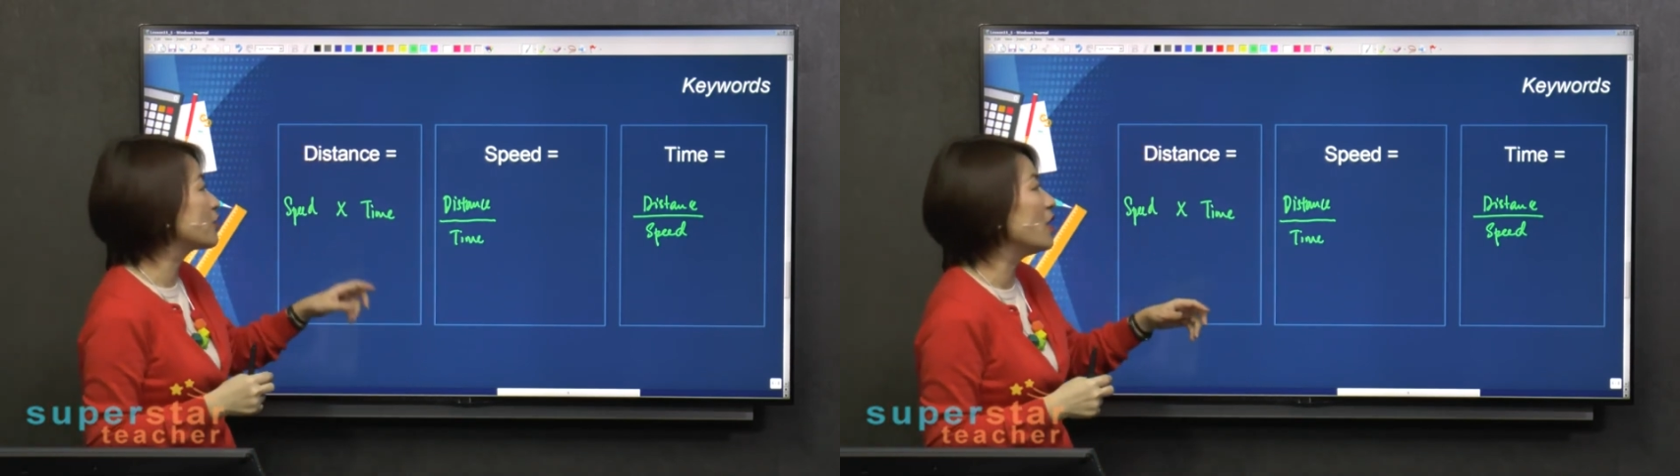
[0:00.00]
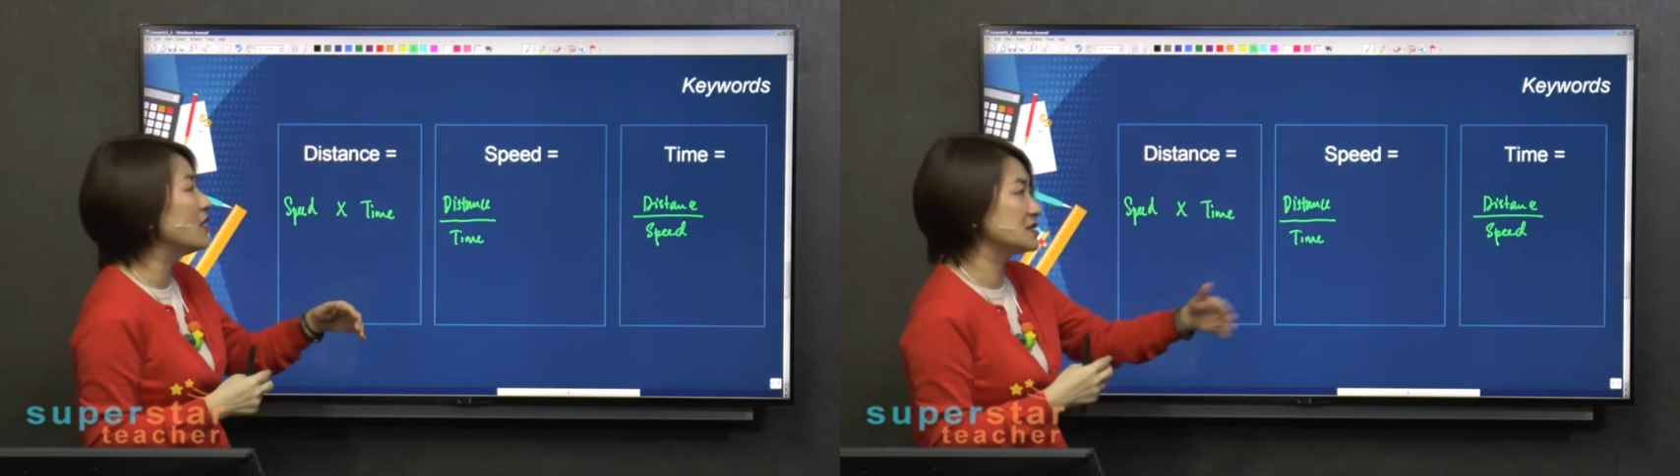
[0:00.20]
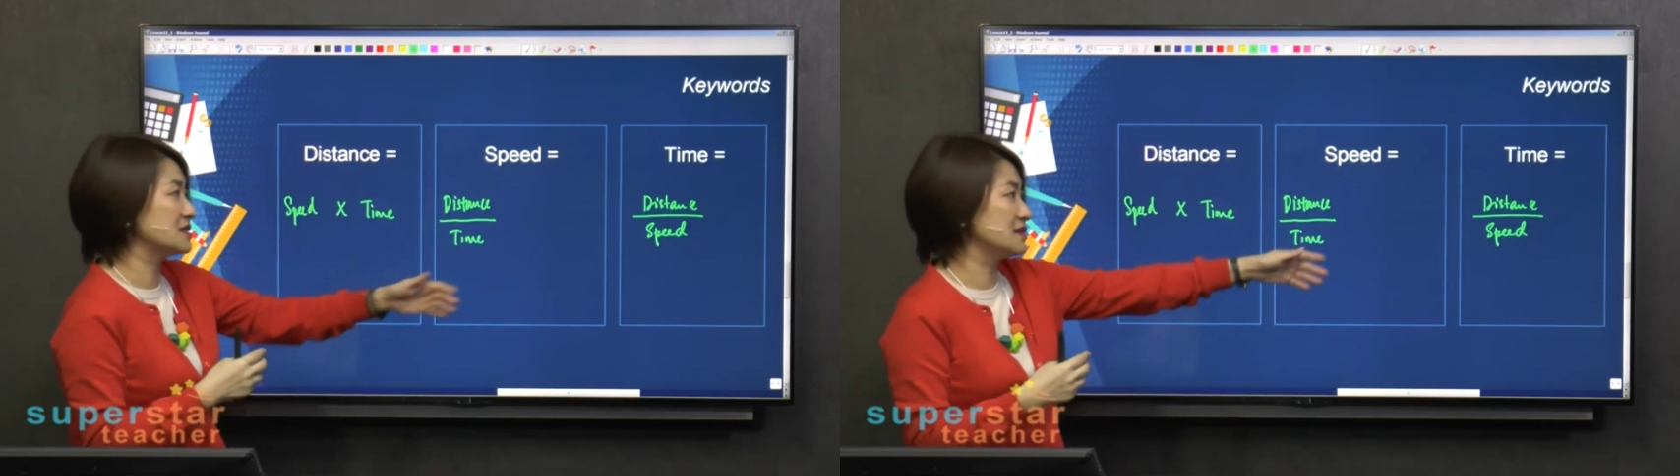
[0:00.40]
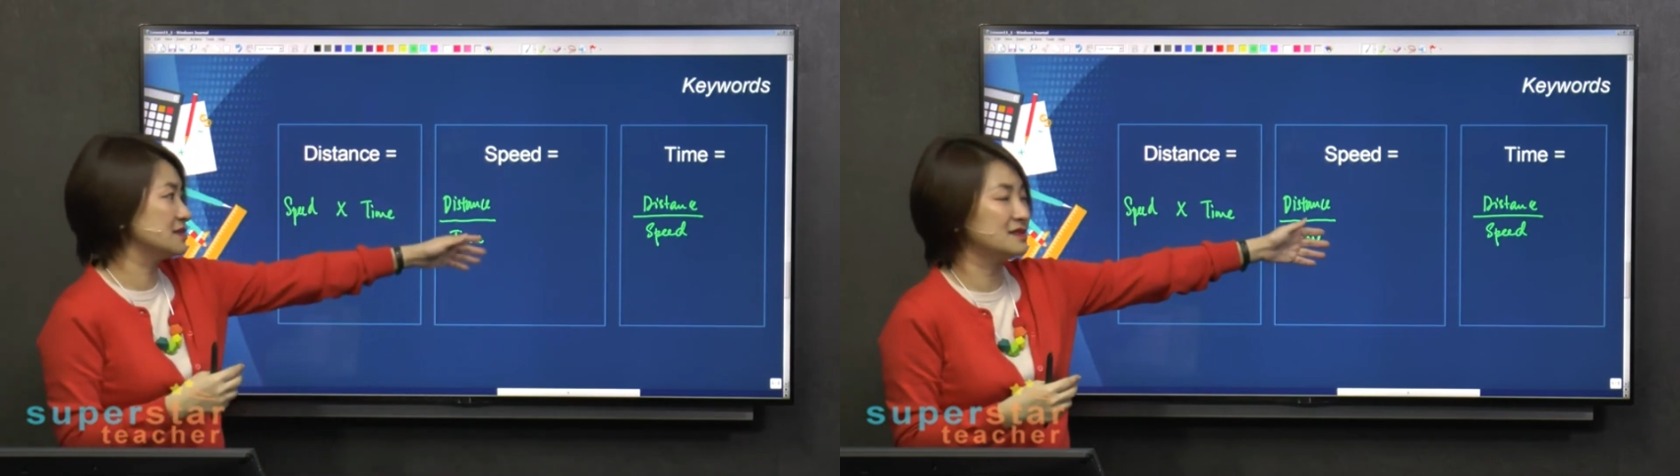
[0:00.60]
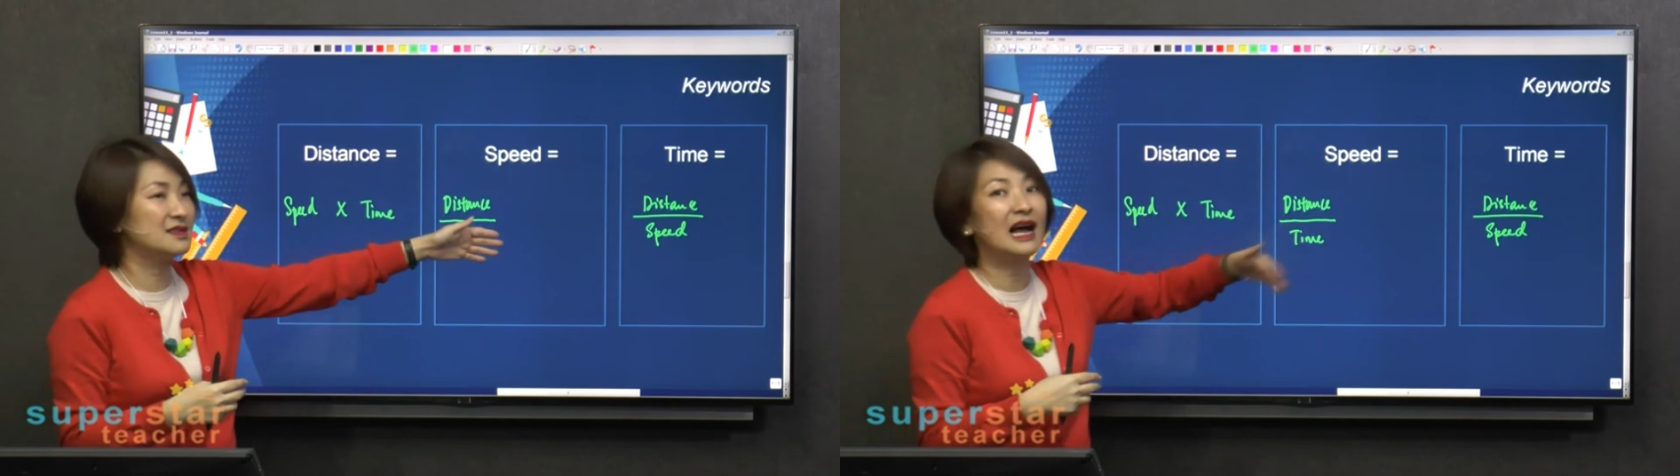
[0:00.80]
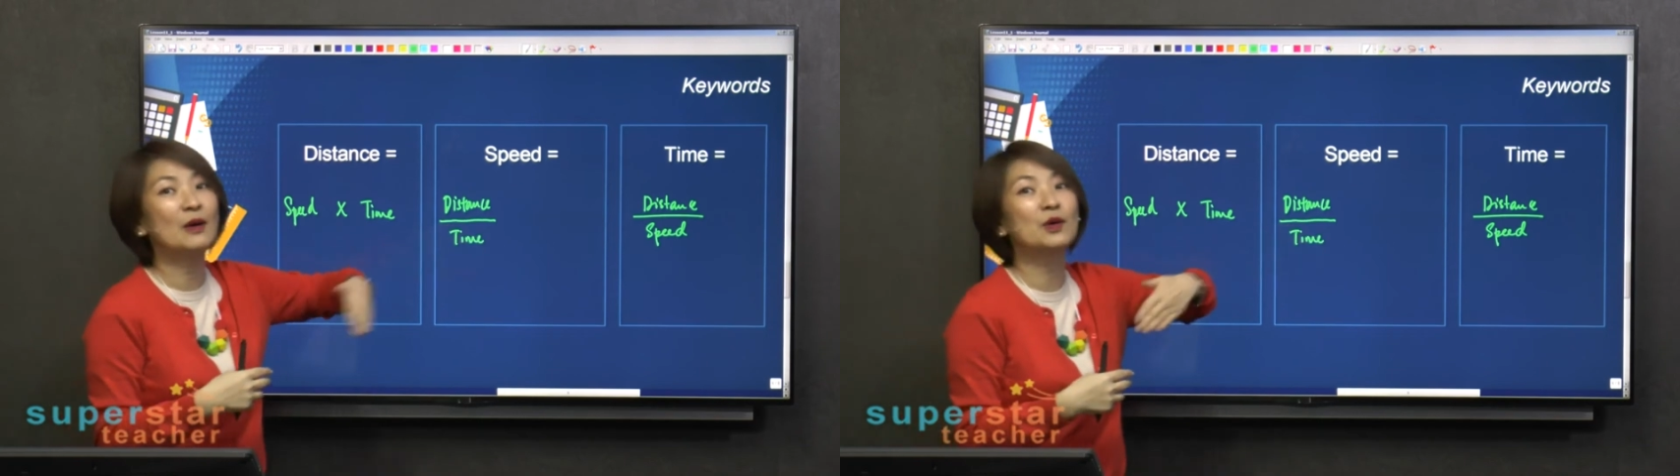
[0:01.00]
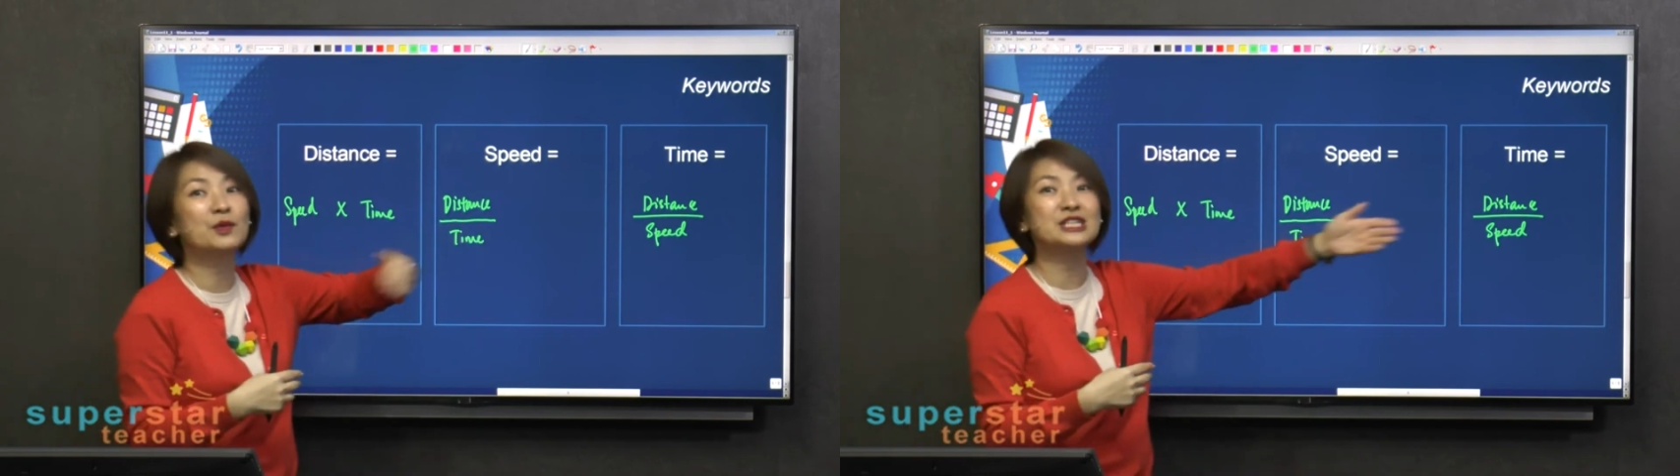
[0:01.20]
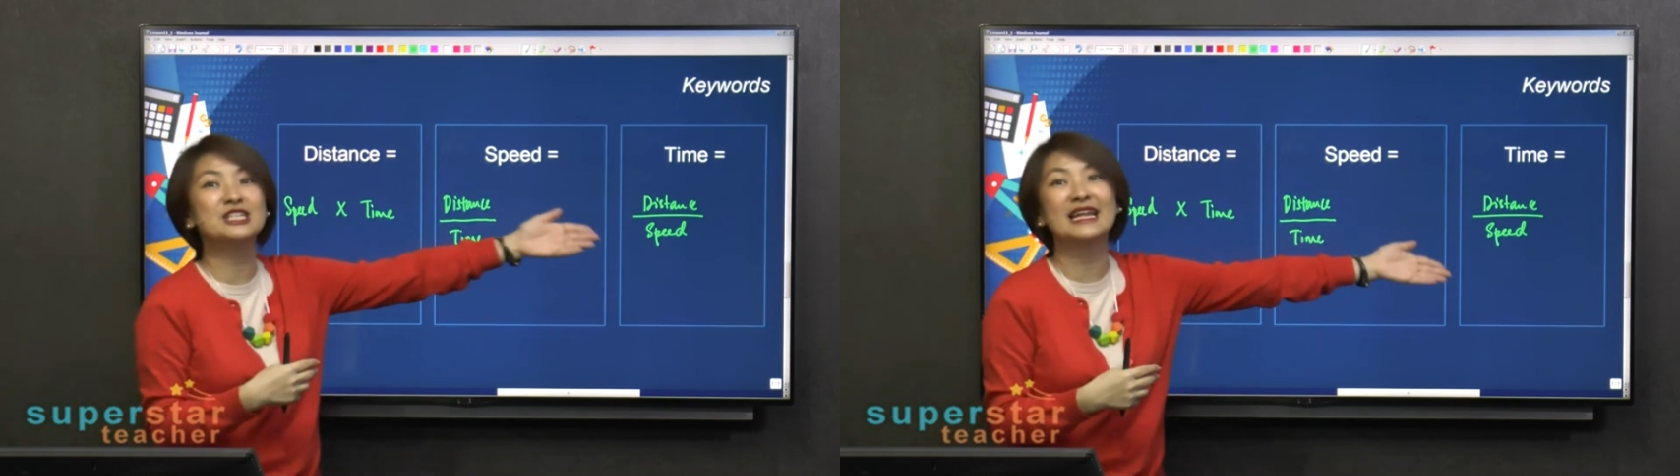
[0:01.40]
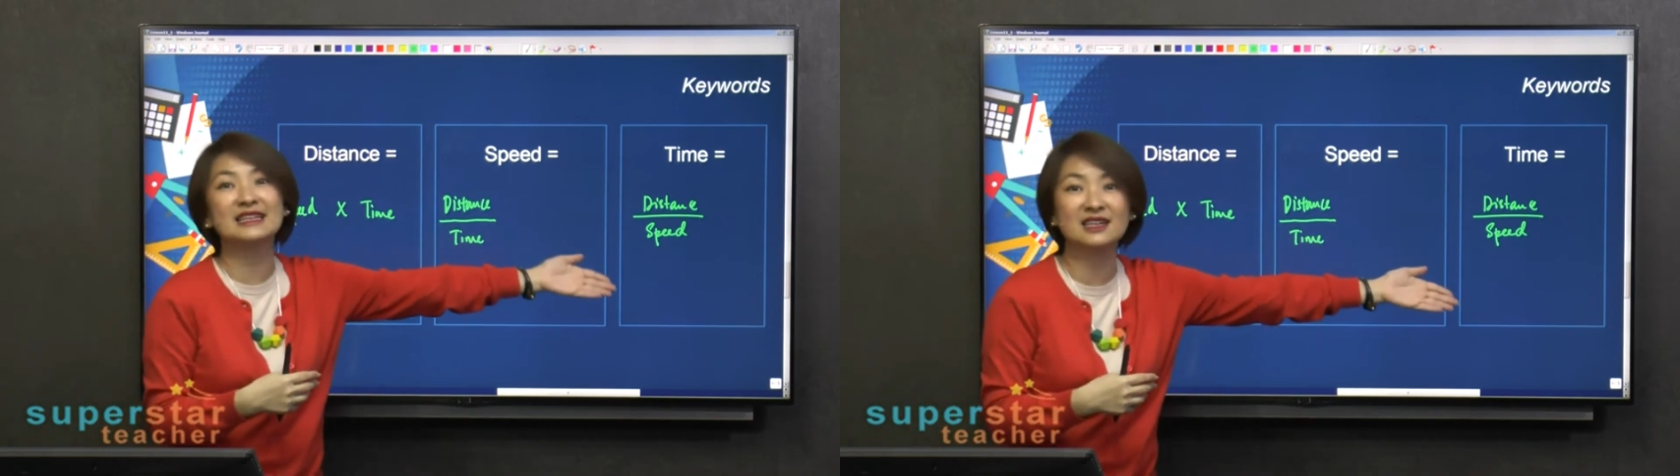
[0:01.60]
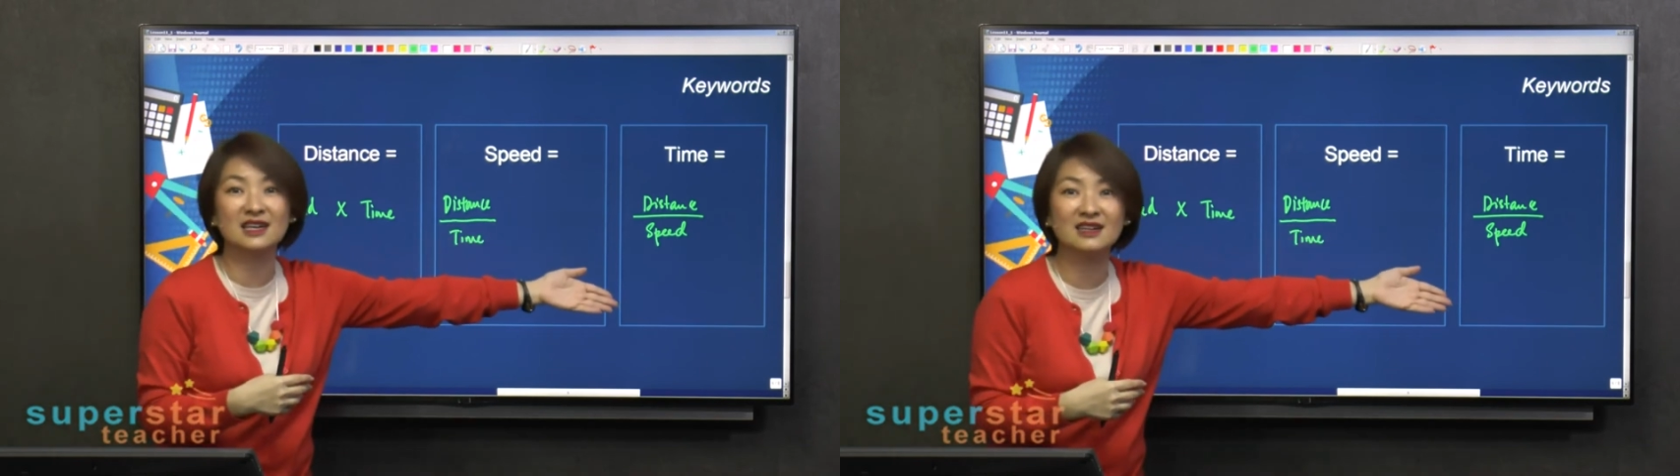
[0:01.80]
course I will reach
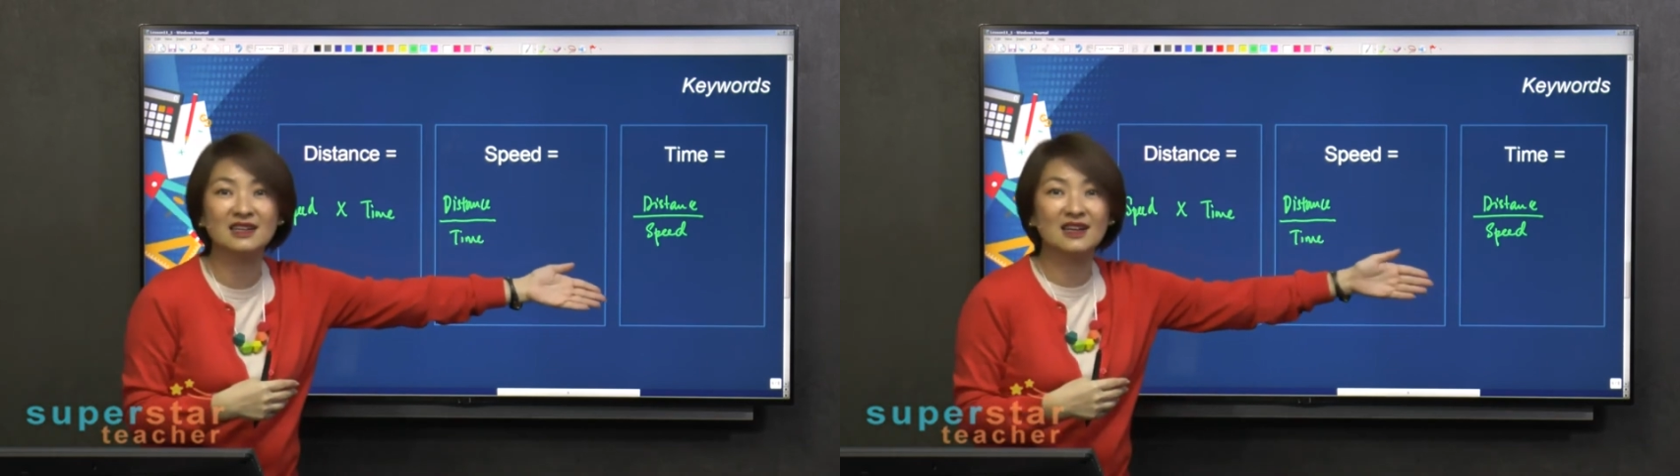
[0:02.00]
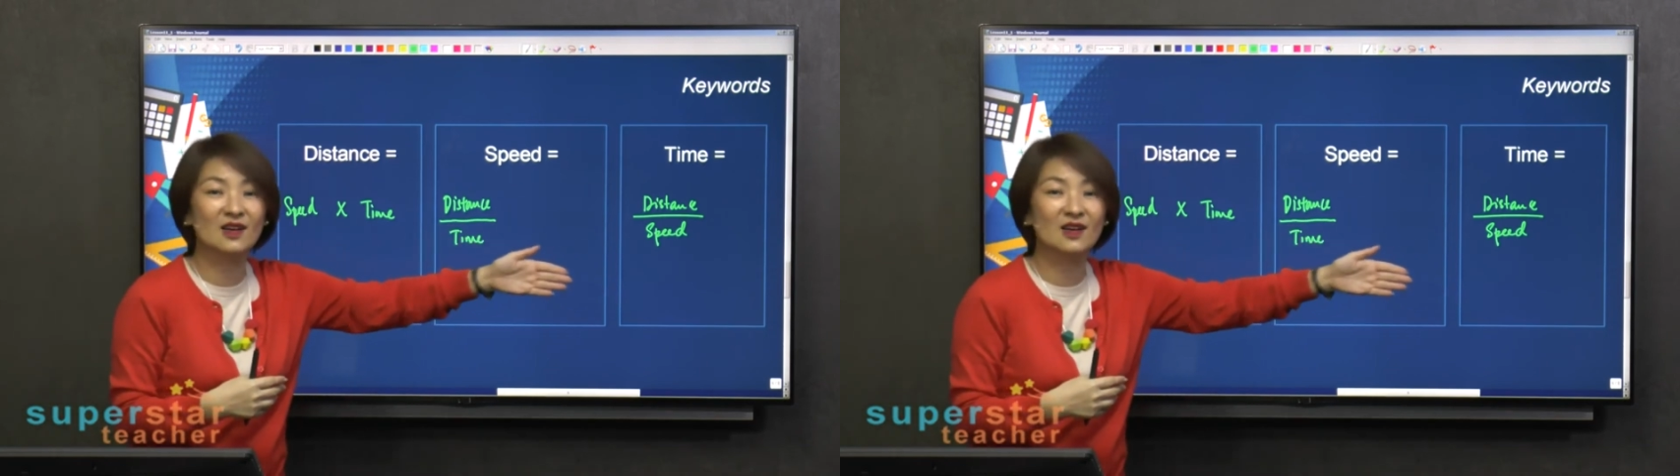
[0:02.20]
later.